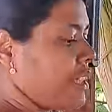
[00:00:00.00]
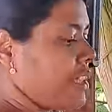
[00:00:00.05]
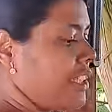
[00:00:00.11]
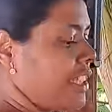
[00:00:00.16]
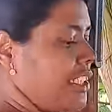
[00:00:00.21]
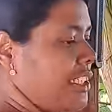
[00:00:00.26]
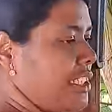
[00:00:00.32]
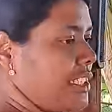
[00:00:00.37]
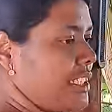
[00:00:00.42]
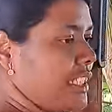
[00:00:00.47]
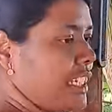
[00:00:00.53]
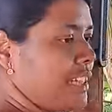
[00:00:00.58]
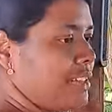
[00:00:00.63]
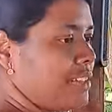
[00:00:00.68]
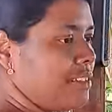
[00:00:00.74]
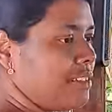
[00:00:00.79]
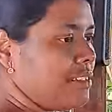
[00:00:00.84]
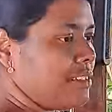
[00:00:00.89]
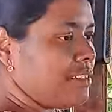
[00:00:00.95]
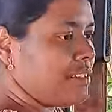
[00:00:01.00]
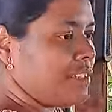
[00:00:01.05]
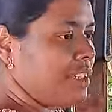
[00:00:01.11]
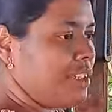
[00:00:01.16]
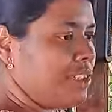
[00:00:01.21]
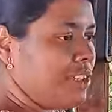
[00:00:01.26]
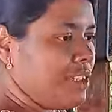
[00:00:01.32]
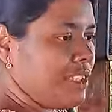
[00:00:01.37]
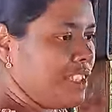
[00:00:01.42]
teacher said,
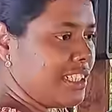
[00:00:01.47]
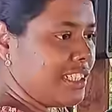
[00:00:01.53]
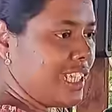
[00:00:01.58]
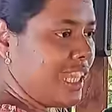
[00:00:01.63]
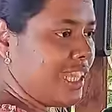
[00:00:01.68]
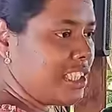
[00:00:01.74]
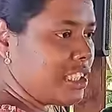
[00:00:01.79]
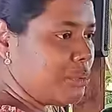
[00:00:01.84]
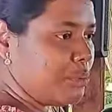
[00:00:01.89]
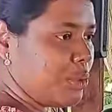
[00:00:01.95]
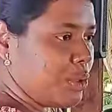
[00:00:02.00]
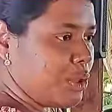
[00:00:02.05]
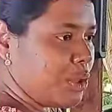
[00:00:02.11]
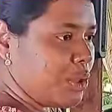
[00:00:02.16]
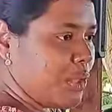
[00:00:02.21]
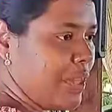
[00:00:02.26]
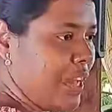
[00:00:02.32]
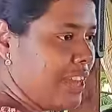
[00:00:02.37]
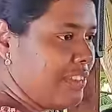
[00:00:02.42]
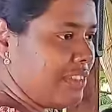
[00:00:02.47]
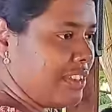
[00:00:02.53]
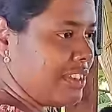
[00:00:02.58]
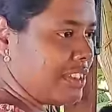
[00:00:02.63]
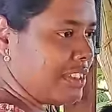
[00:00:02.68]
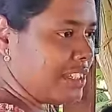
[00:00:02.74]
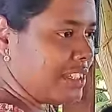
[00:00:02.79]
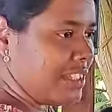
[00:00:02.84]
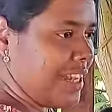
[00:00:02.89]
you know, in the science book, you have
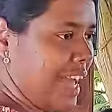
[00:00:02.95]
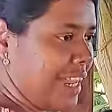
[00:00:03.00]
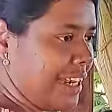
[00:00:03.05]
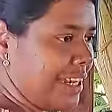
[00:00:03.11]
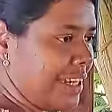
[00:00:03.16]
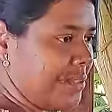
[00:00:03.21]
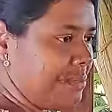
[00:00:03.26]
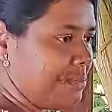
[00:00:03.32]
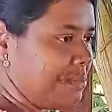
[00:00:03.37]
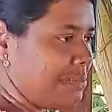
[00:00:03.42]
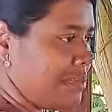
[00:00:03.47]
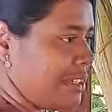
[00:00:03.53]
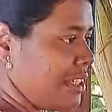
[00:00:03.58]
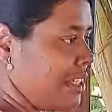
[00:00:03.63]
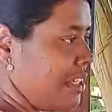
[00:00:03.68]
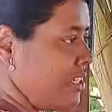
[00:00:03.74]
this diagram,